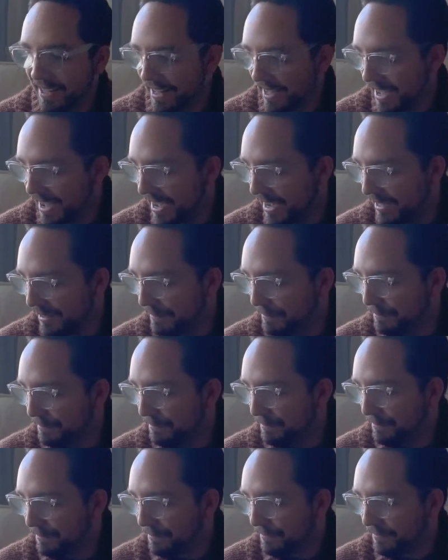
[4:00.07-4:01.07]

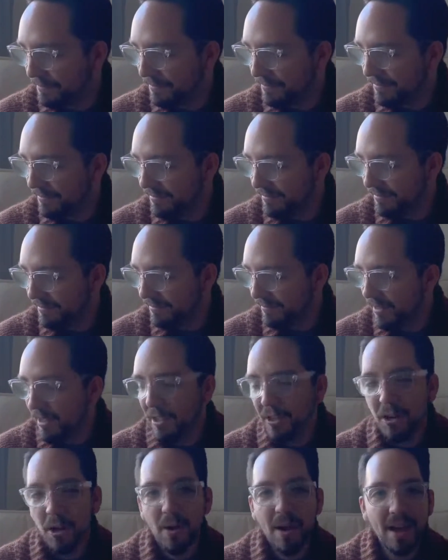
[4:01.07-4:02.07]

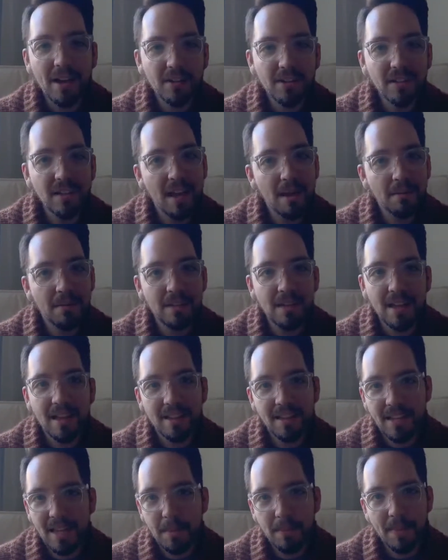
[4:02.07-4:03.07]
Actually, I'm gonna
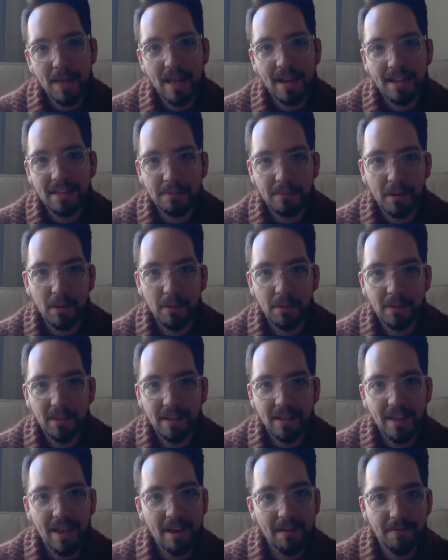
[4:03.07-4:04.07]
keep that as my
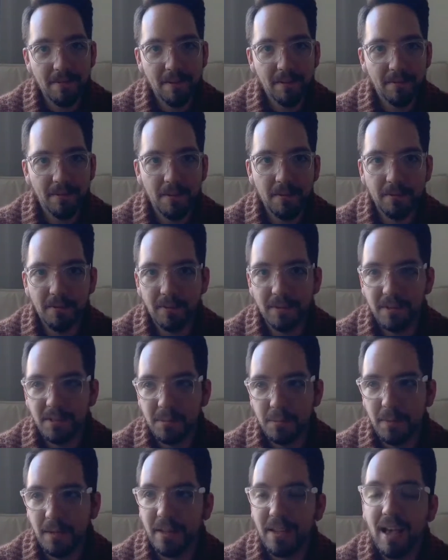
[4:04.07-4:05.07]
only FFO for
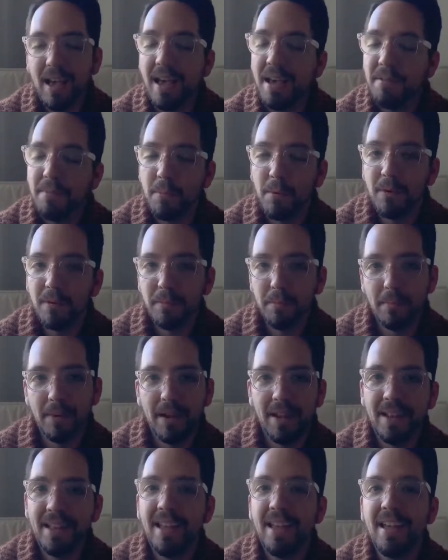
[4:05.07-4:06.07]
this week. I have more,
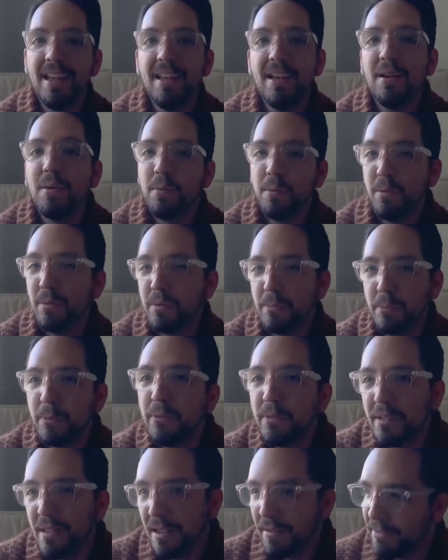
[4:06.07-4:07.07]
but
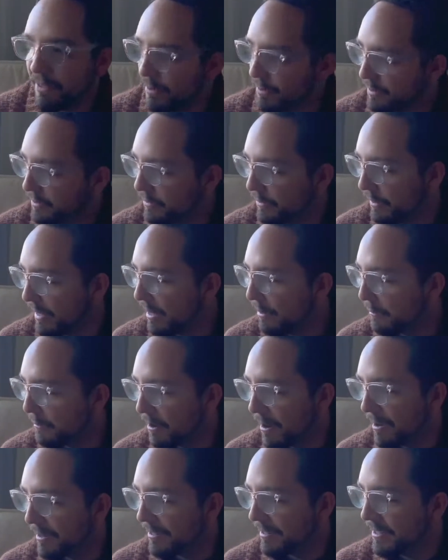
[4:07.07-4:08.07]
we'll save those for later
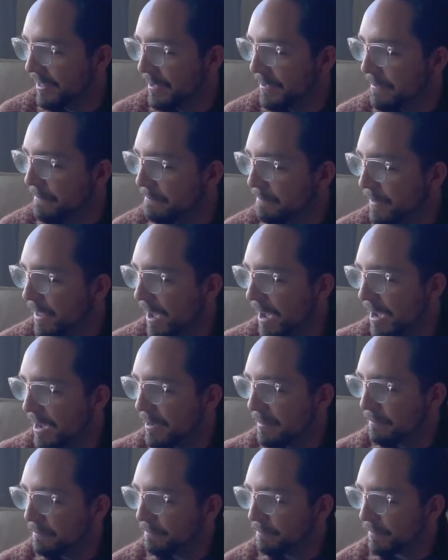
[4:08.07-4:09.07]
on.
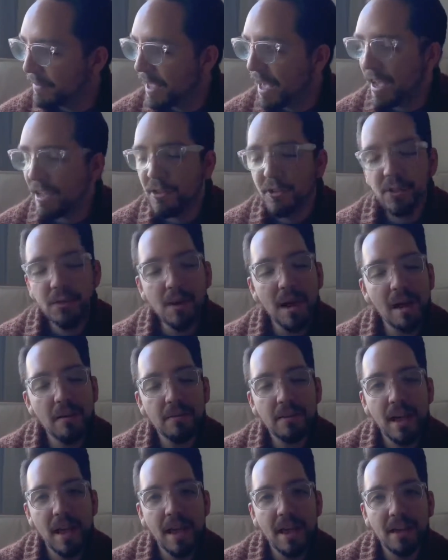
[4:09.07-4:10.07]
I do
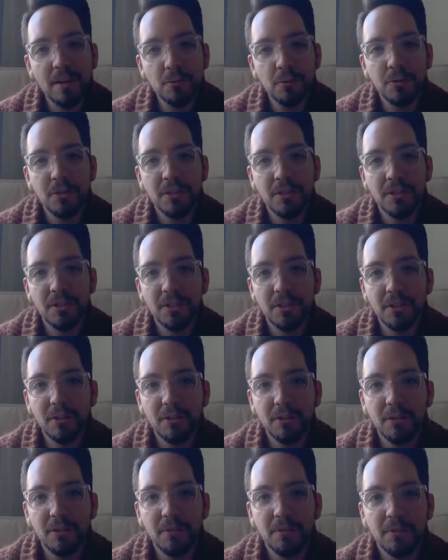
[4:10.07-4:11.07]
have a
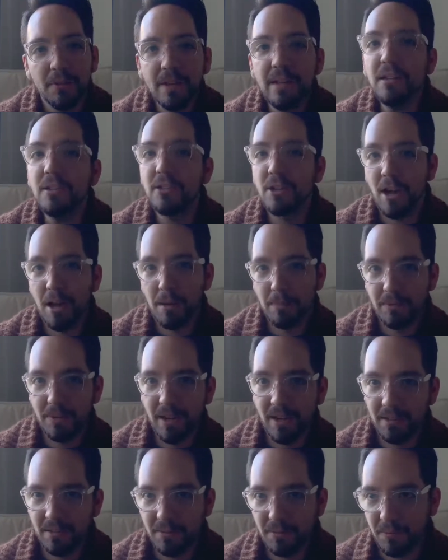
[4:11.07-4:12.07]
traditional finished
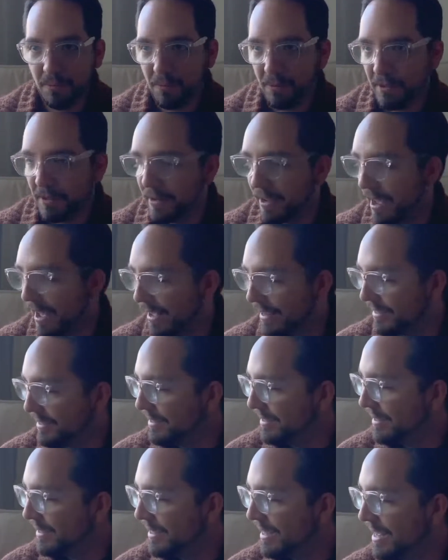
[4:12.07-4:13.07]
object for you
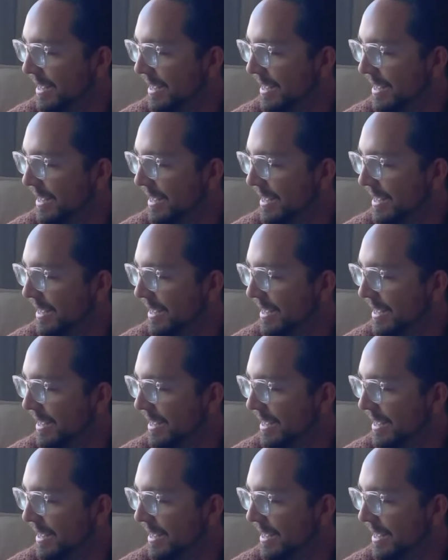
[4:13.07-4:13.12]
guys.